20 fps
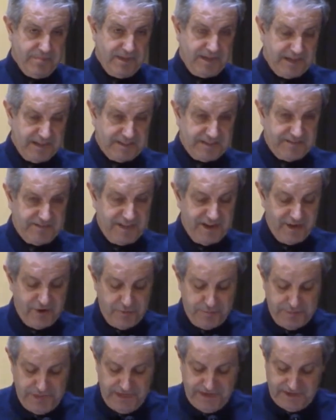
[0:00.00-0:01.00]
because of
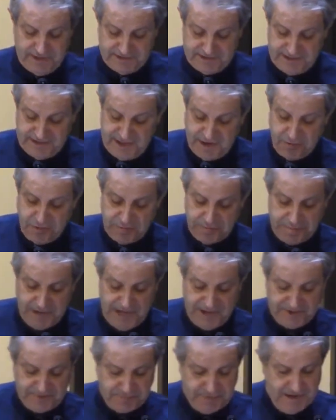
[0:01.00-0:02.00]
their obedience. And they were
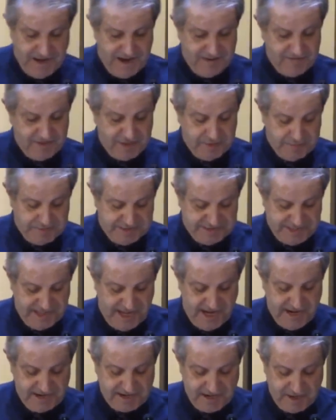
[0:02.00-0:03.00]
blessed by having the
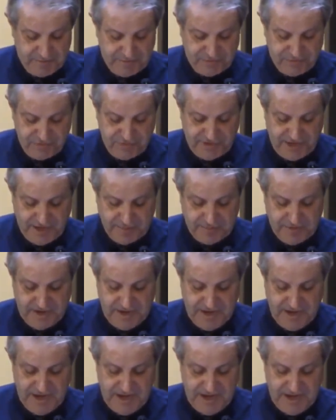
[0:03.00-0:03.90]
Messiah come through them.